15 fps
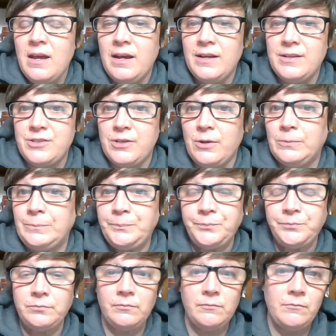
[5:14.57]
And so
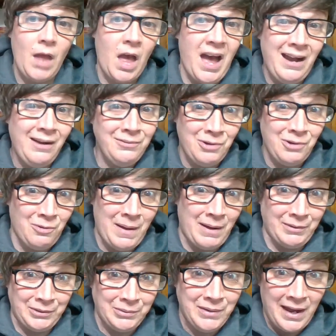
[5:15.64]
I don't know
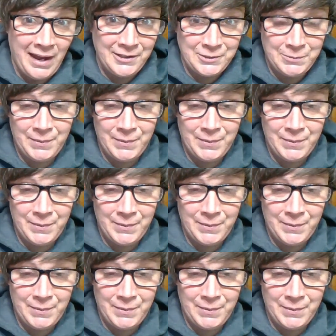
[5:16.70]
about you guys,